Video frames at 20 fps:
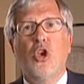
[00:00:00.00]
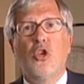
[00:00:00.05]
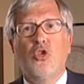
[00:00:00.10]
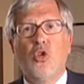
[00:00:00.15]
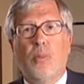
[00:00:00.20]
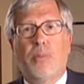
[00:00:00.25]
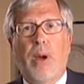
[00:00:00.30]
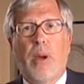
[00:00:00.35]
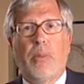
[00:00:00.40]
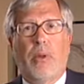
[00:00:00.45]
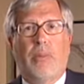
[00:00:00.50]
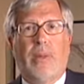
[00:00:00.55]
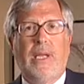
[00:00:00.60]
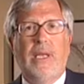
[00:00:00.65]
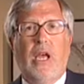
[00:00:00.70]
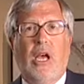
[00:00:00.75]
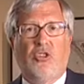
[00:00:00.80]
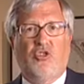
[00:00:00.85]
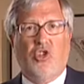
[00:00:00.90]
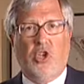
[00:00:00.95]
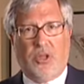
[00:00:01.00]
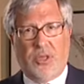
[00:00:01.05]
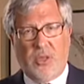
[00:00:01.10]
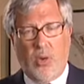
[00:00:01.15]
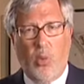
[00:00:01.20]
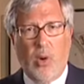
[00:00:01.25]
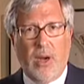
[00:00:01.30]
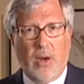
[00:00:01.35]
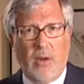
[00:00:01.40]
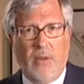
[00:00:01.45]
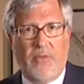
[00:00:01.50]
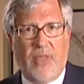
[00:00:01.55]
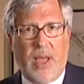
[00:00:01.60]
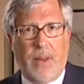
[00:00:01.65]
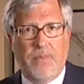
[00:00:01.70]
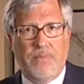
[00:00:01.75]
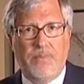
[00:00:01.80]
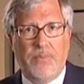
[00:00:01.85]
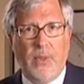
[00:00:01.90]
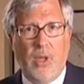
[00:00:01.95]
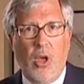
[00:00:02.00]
You're probably not just aware of them.